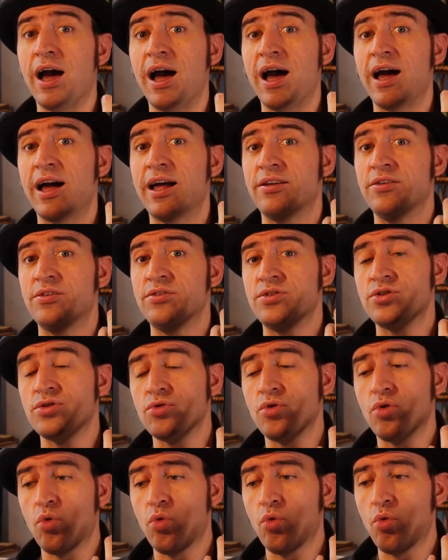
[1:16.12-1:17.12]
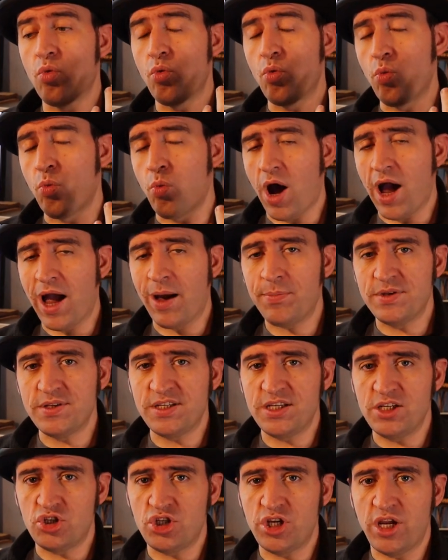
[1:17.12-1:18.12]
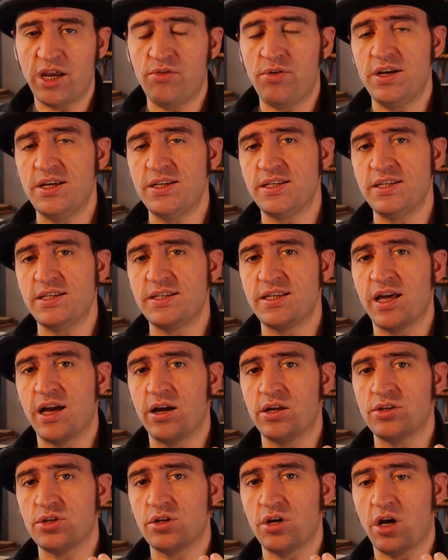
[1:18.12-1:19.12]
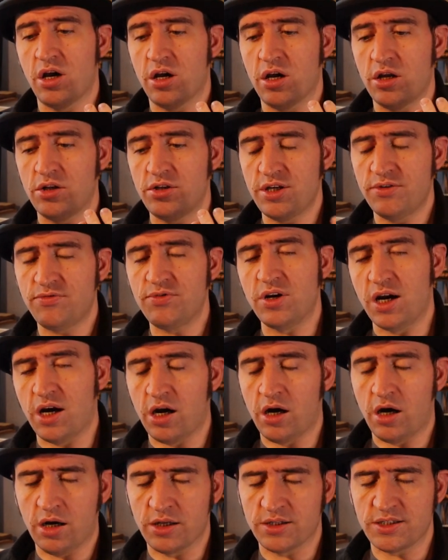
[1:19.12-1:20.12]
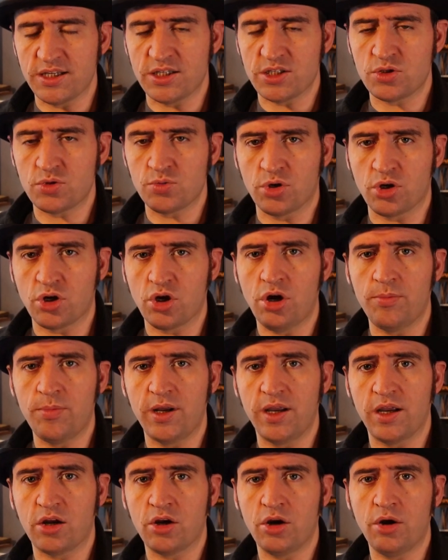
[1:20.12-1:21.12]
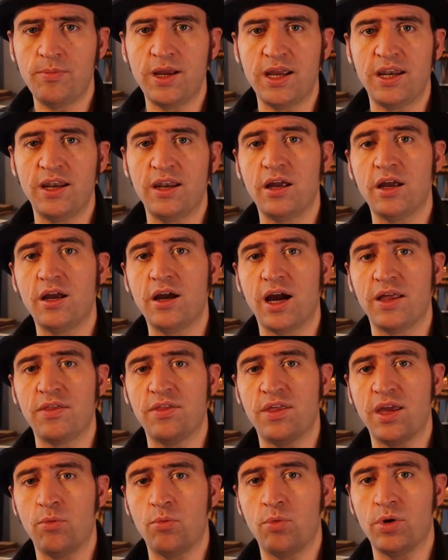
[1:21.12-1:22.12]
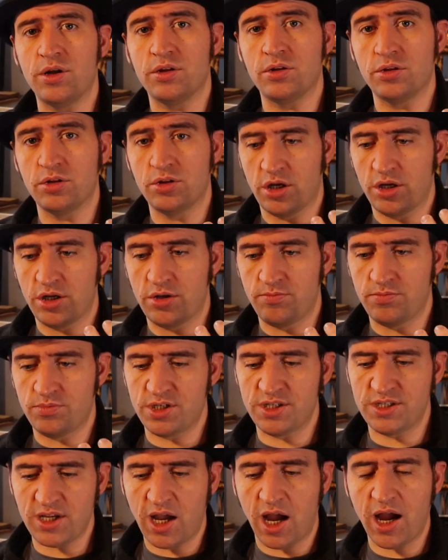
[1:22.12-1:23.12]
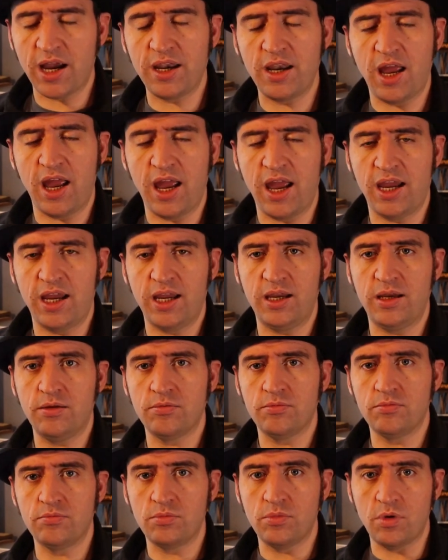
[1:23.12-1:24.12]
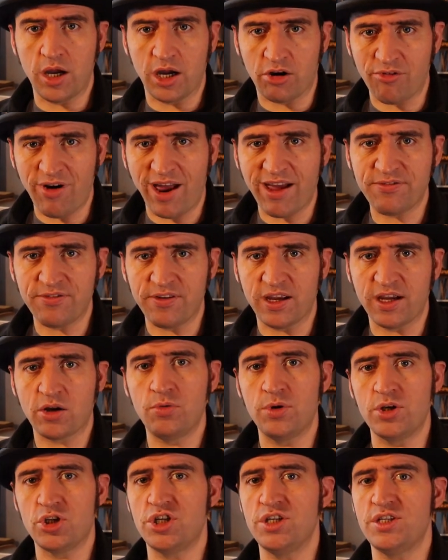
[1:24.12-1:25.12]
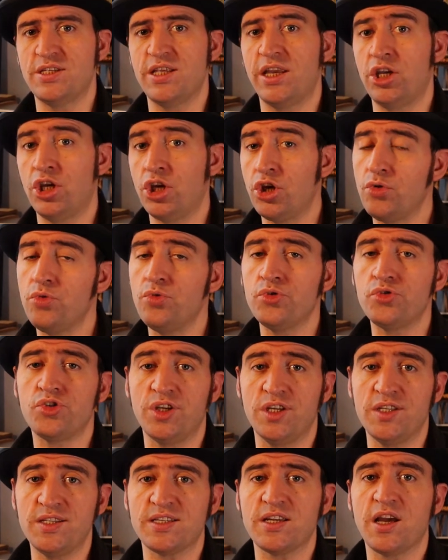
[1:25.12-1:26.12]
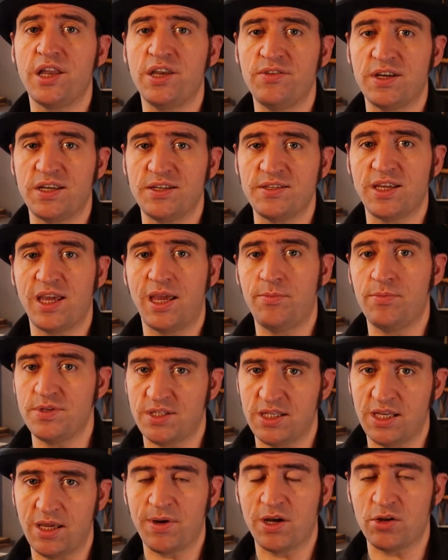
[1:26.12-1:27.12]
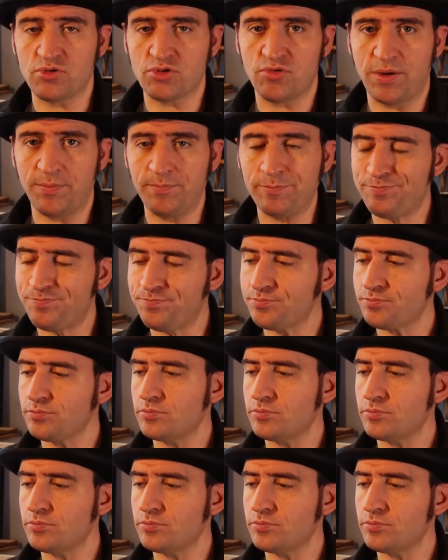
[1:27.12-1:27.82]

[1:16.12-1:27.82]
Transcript: And what happens each year is that different artists will come in and they will design a graphic, which is then used inside of Inkscape as the about screen.